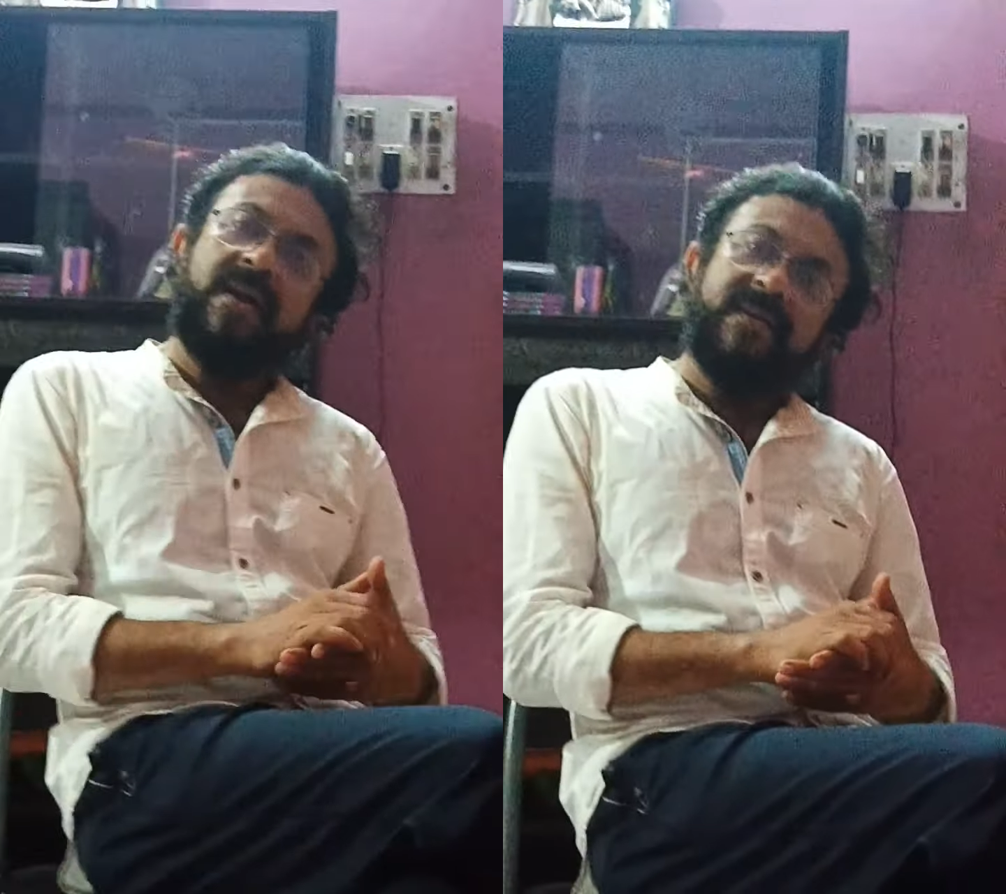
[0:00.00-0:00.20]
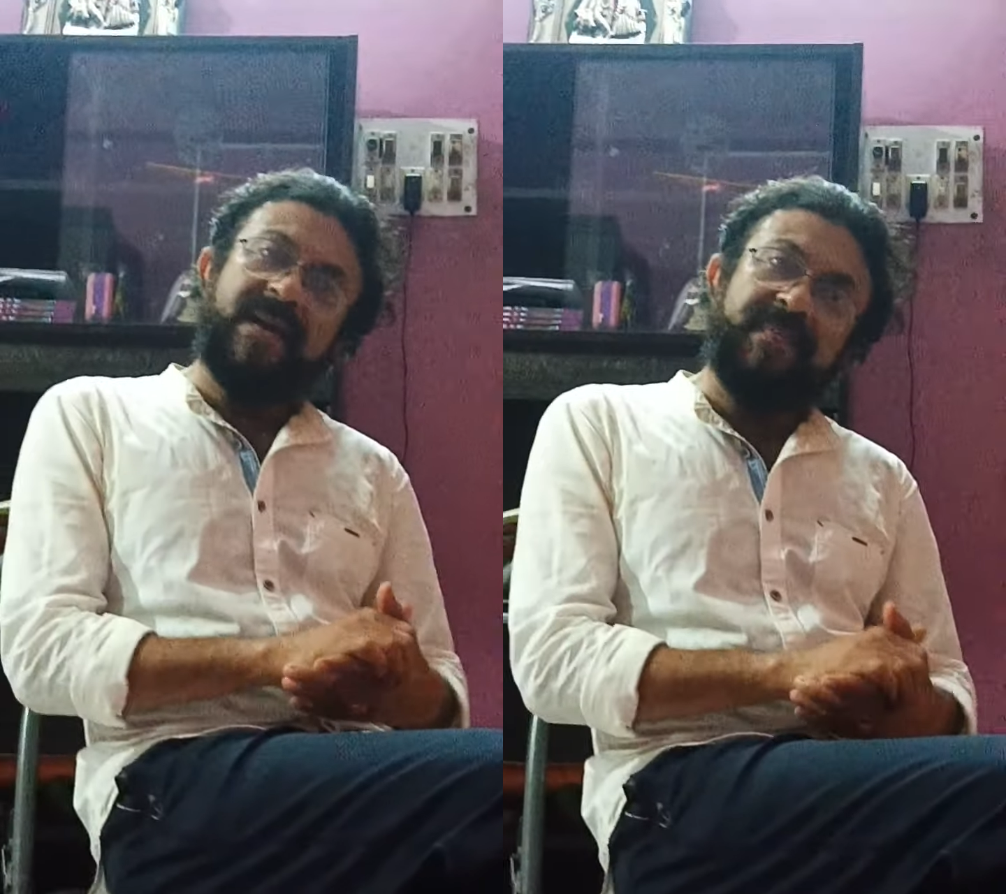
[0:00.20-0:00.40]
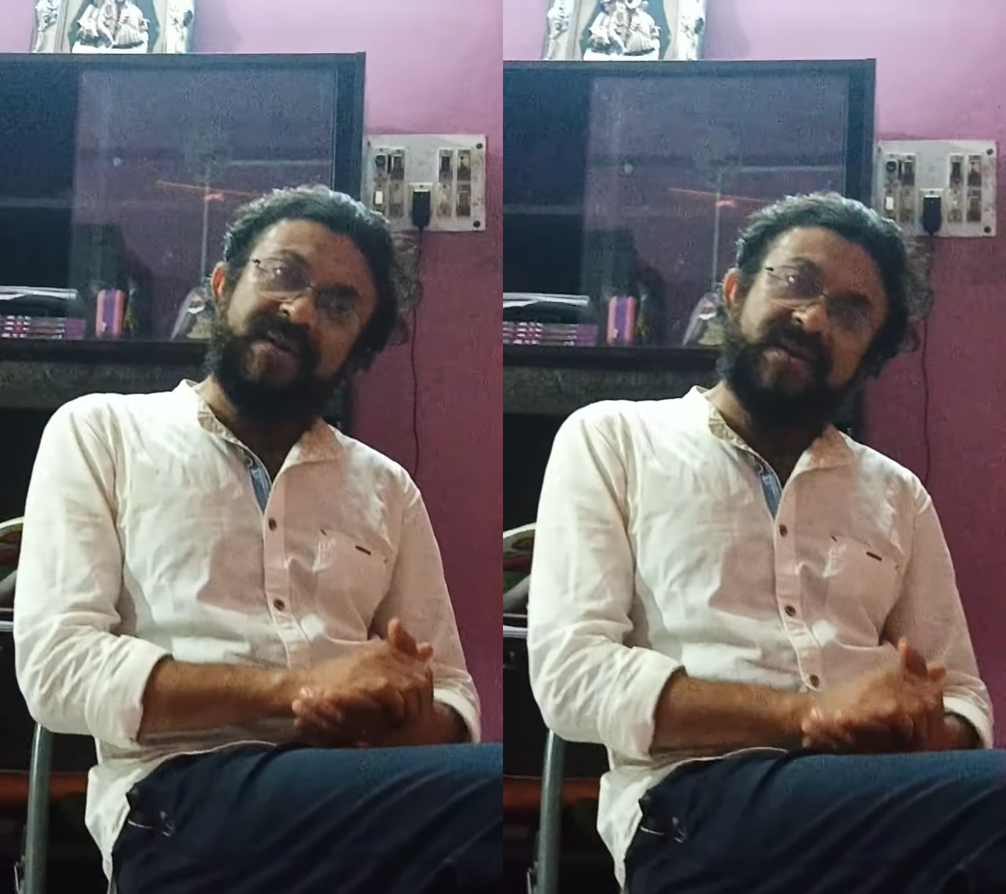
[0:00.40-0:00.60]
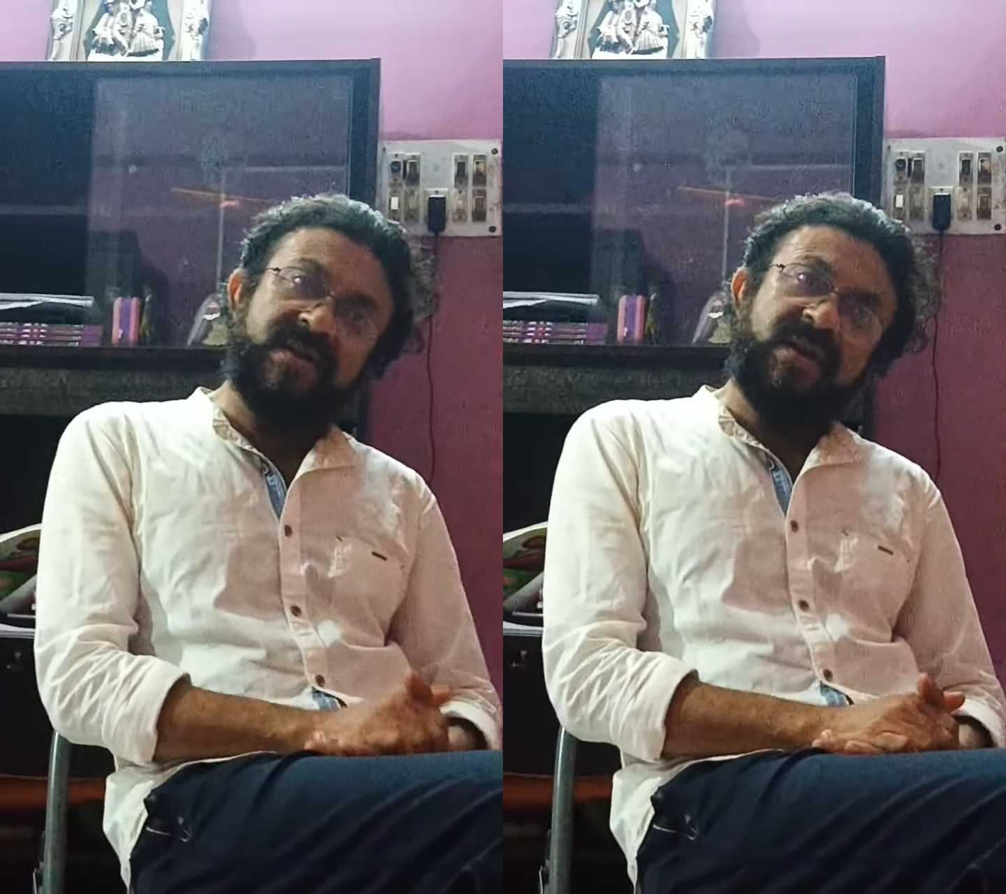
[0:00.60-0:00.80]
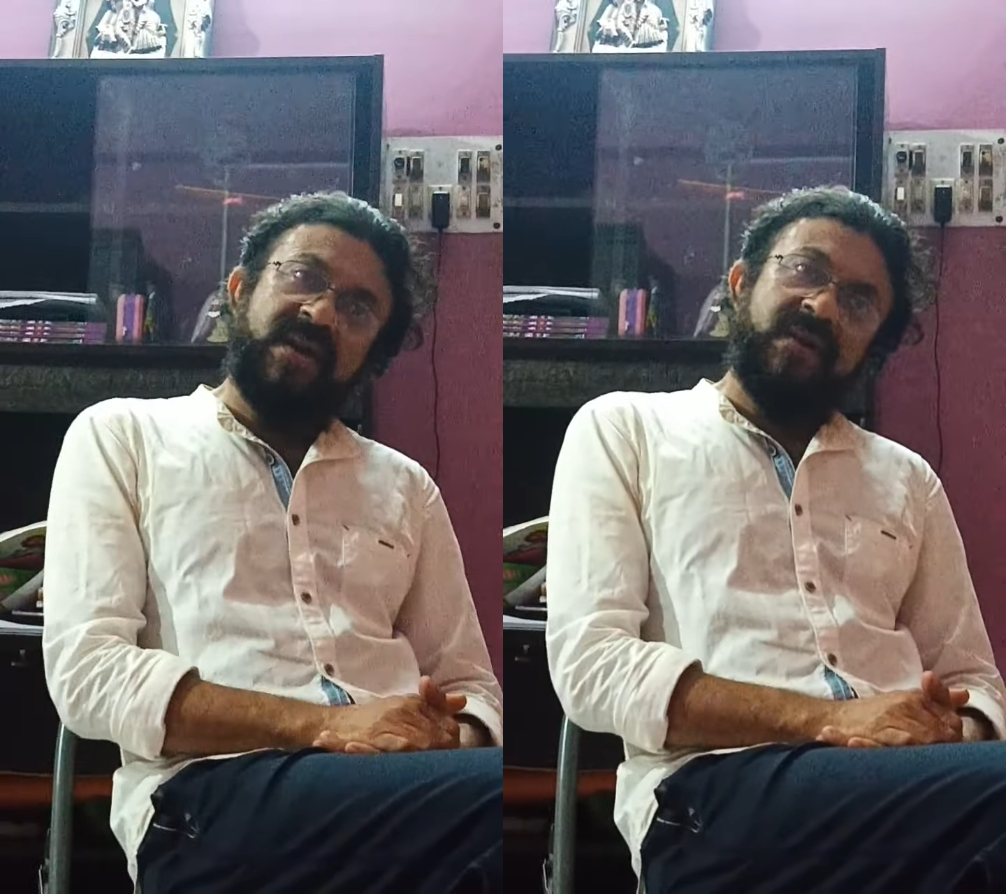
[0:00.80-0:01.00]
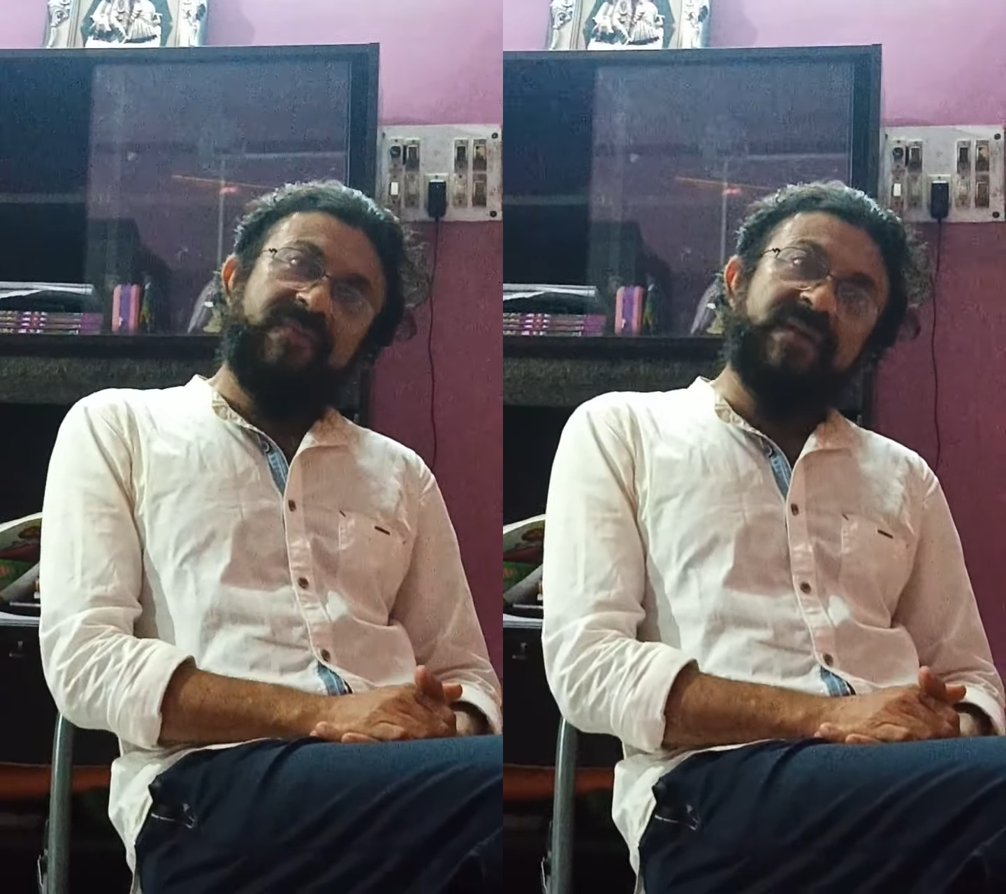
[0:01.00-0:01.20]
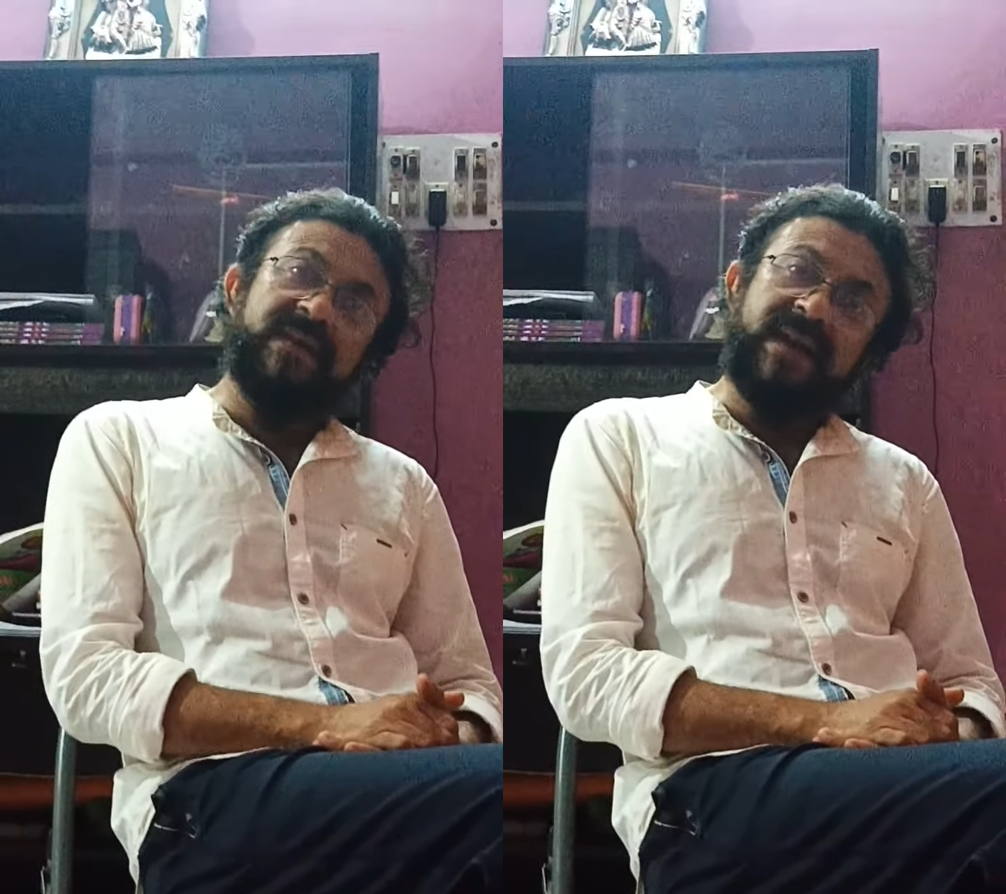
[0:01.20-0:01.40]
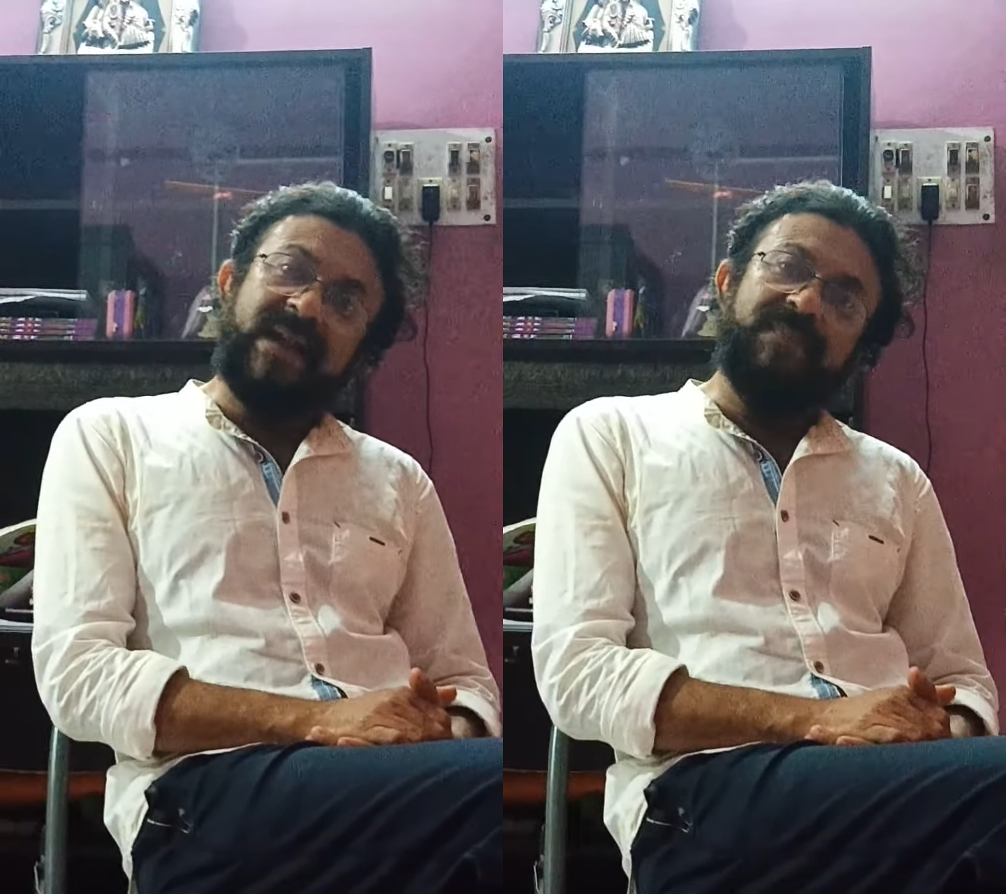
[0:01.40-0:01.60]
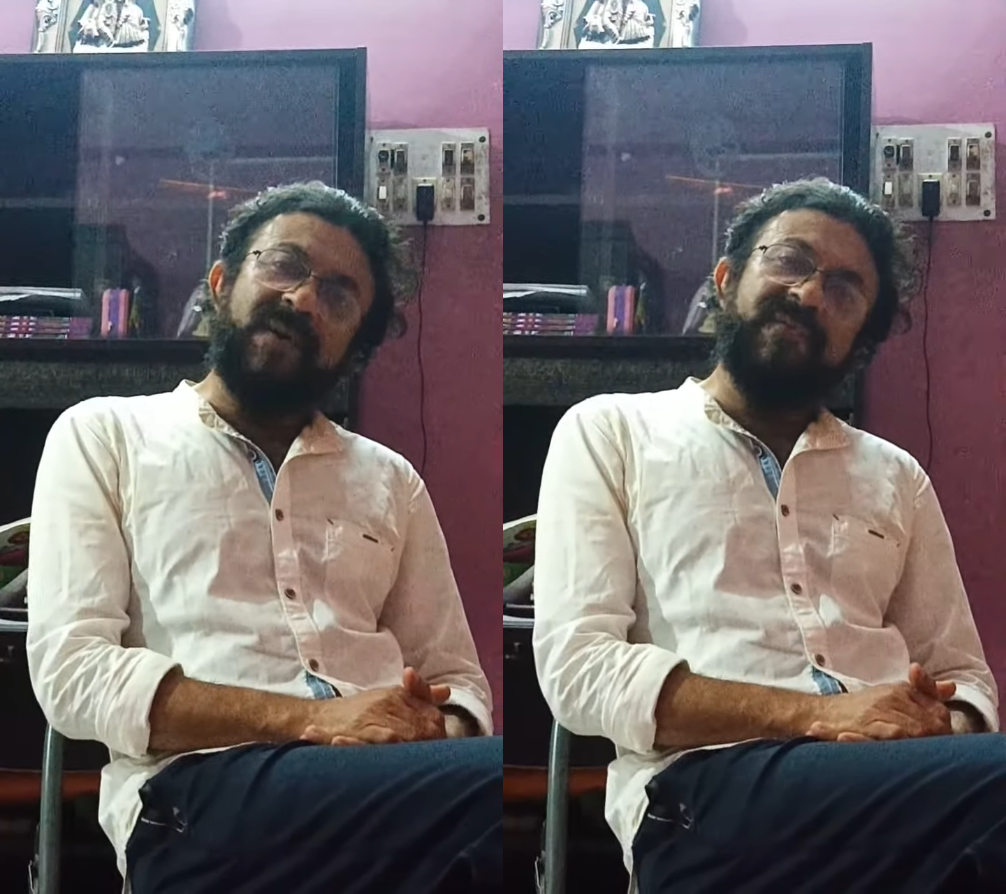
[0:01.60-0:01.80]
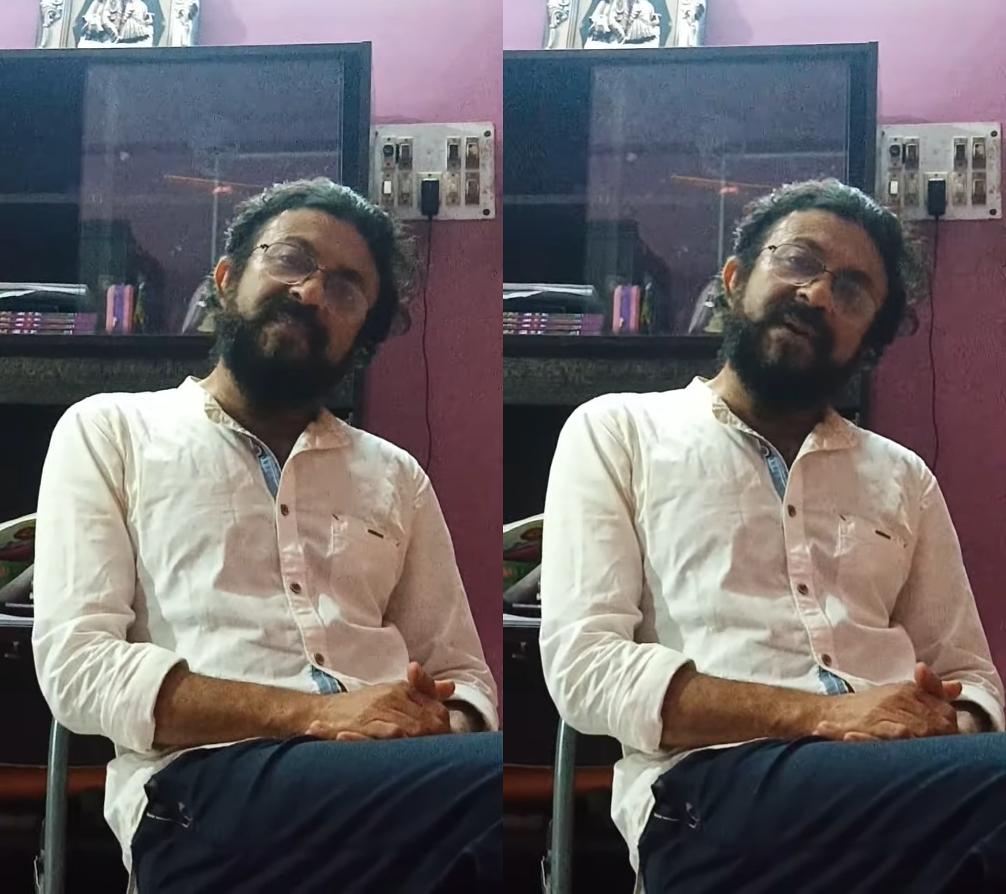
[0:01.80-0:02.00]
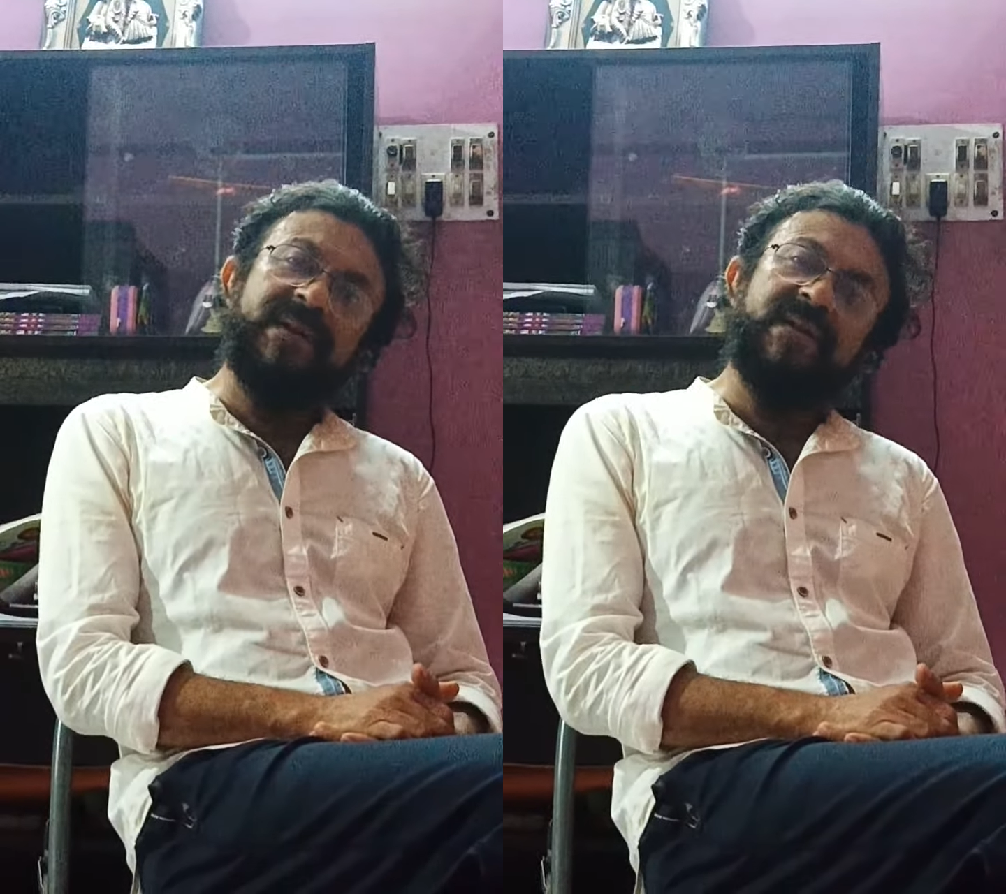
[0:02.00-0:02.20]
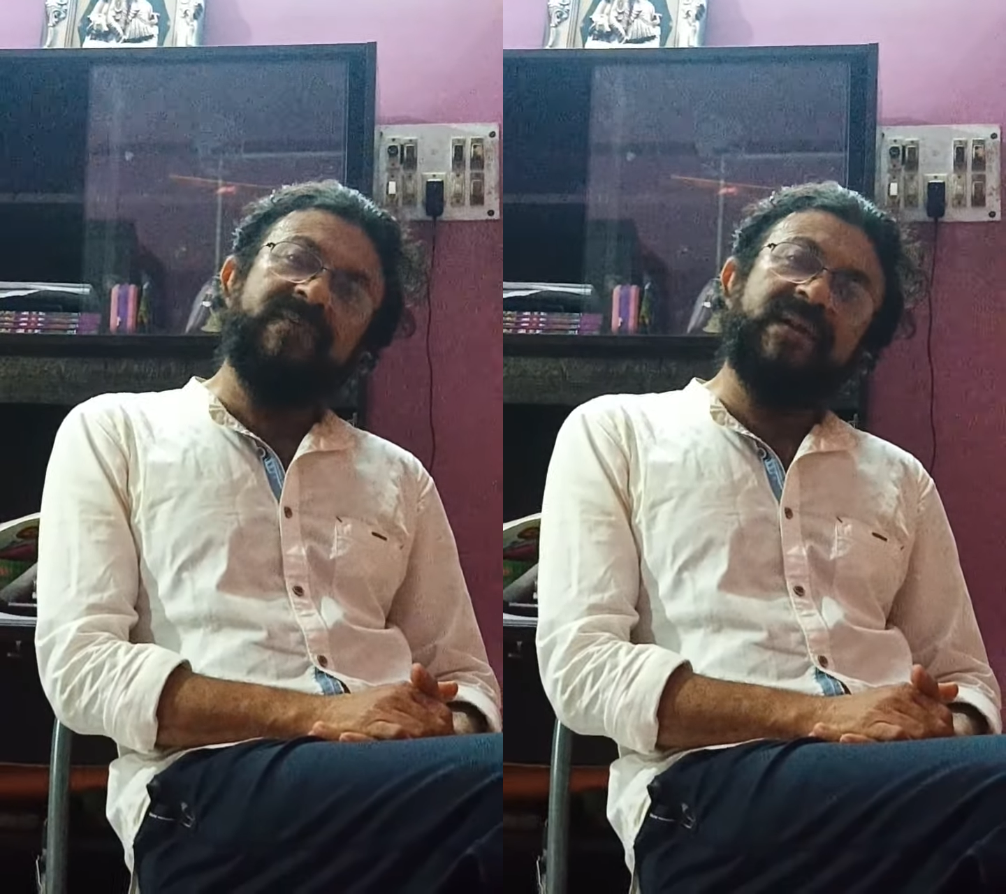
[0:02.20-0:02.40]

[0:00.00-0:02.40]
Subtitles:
That means with the help of money,